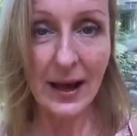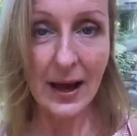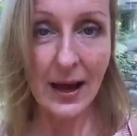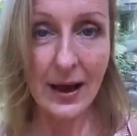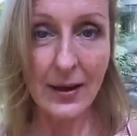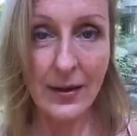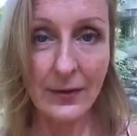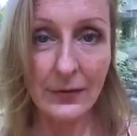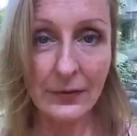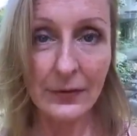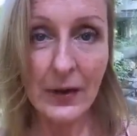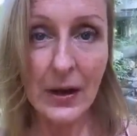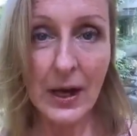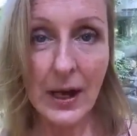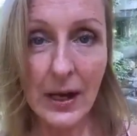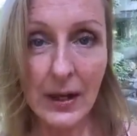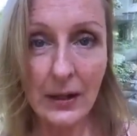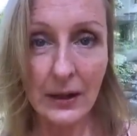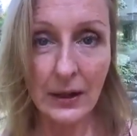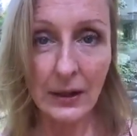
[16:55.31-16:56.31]
of
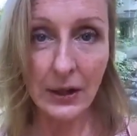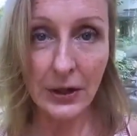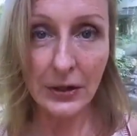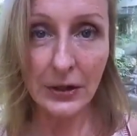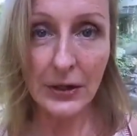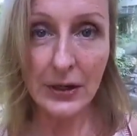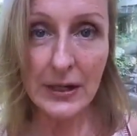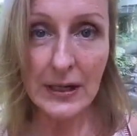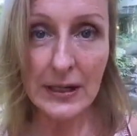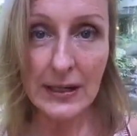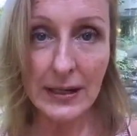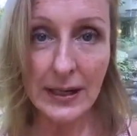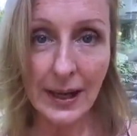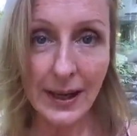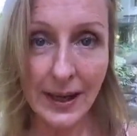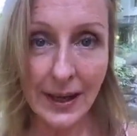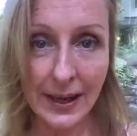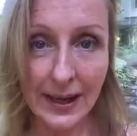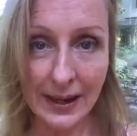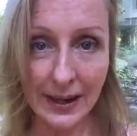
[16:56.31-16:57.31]
learning
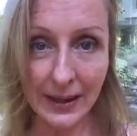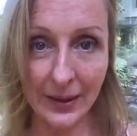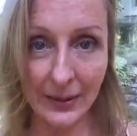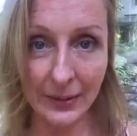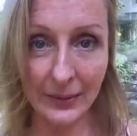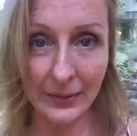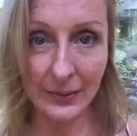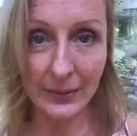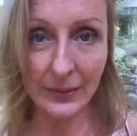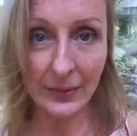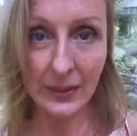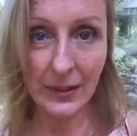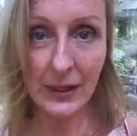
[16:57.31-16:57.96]
how